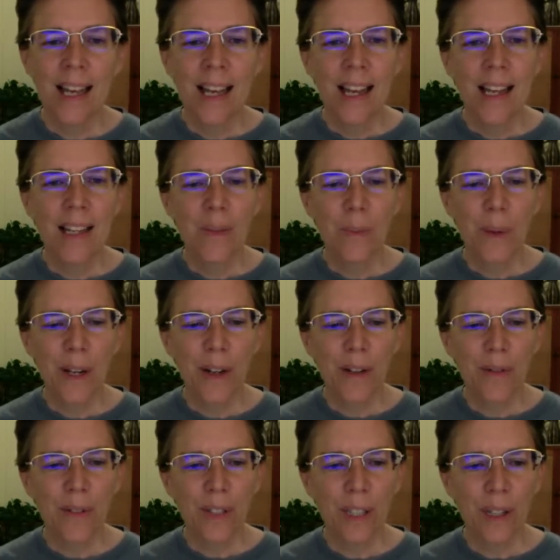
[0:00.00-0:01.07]
is better
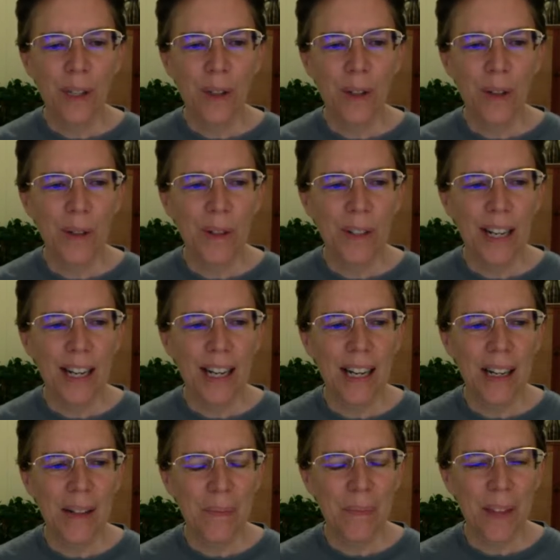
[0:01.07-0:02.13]
for you,
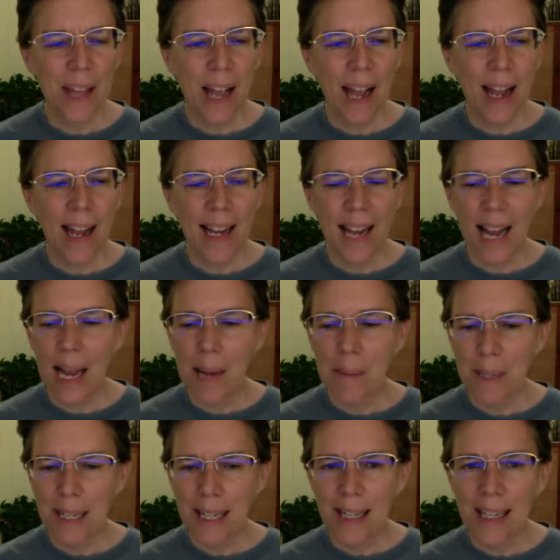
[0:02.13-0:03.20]
I
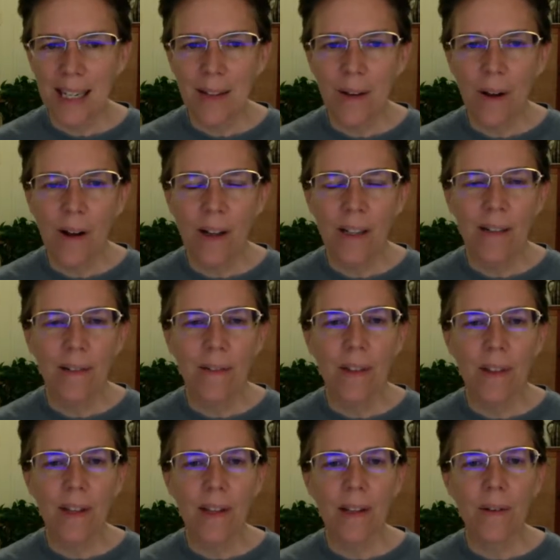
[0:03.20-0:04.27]
am getting all of
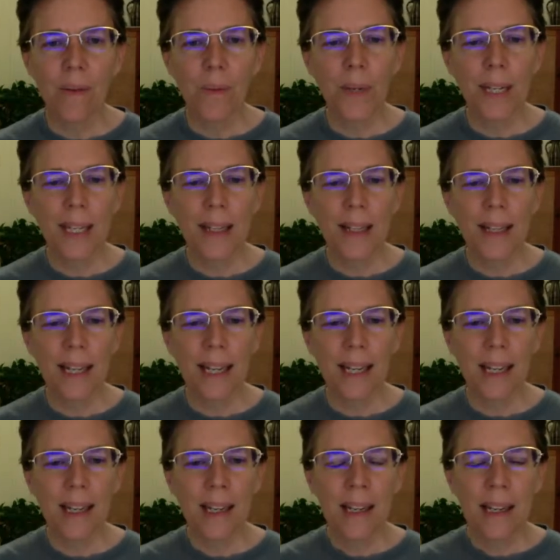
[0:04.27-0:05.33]
the
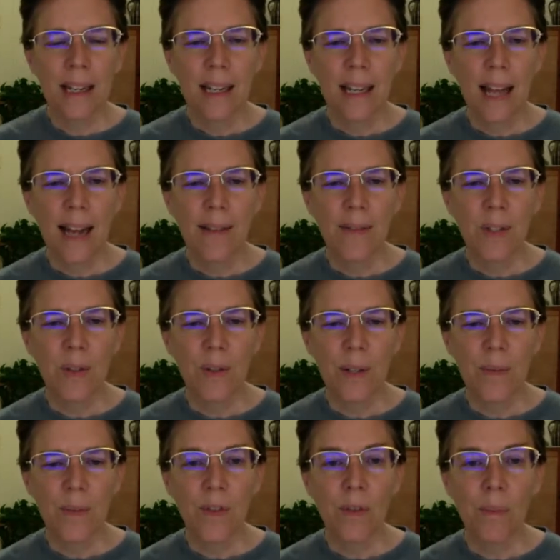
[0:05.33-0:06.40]
weekly live
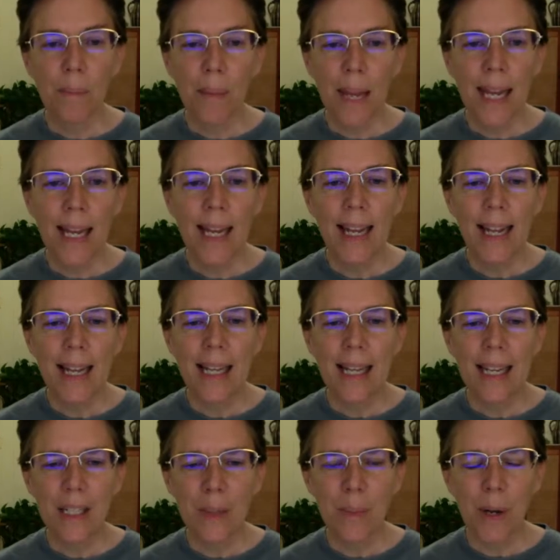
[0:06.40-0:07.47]
streams from me at
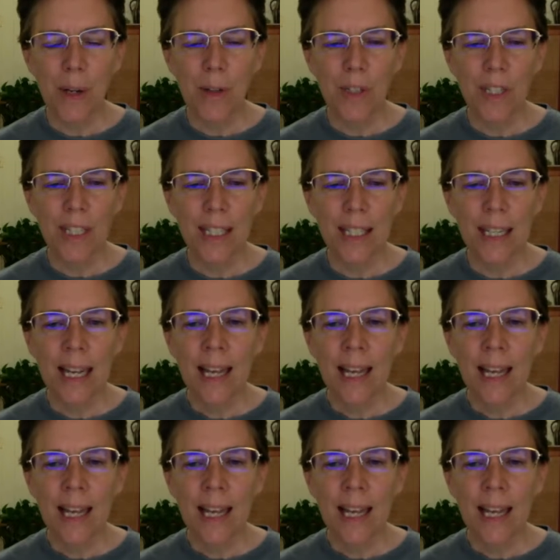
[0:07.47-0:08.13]
least posted.